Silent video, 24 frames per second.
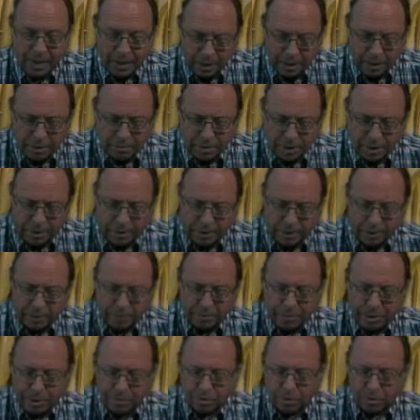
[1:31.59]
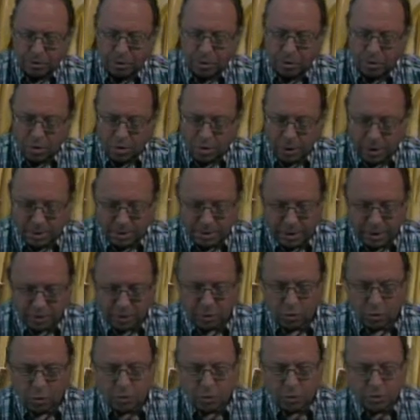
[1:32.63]
In America, people are armed in
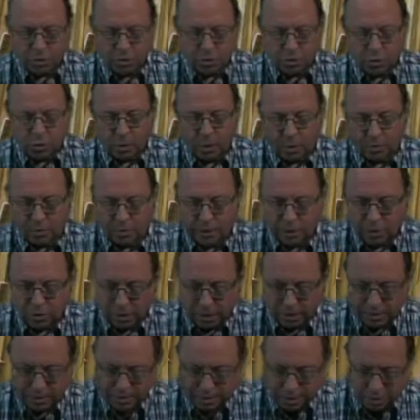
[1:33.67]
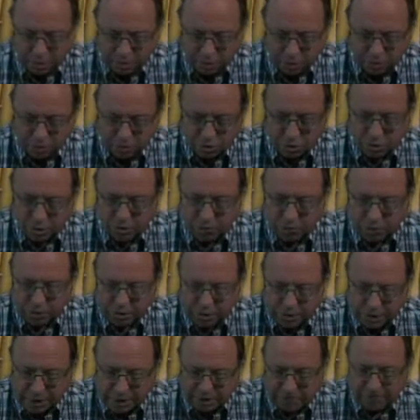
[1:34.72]
accordance with the Constitution for
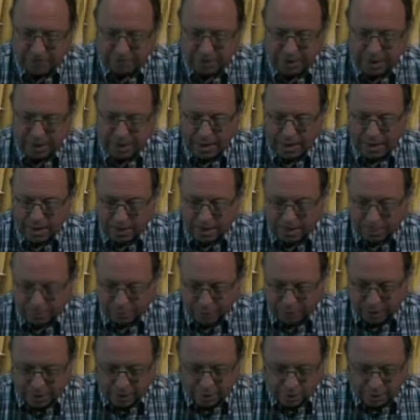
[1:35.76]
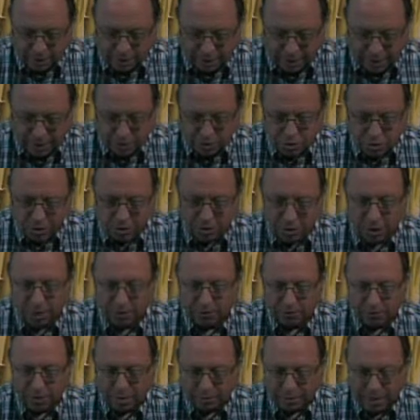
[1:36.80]
self preservation
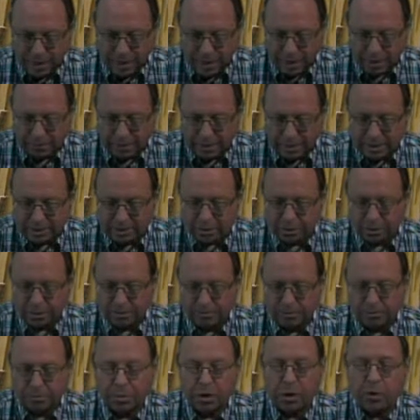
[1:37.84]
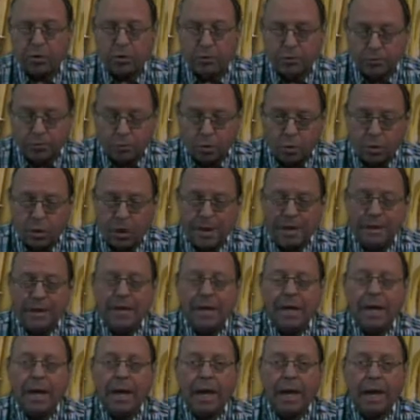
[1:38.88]
from enemies, both
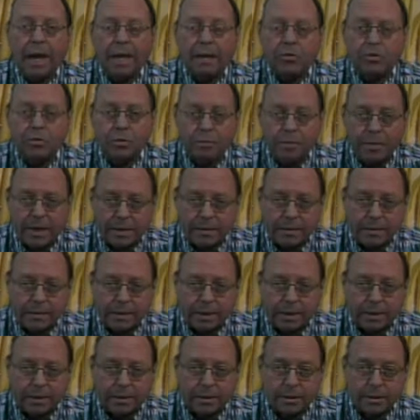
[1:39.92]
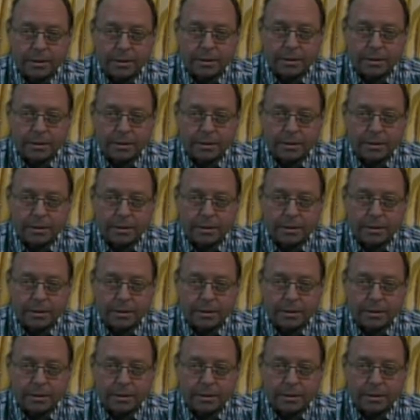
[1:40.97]
foreign and domestic.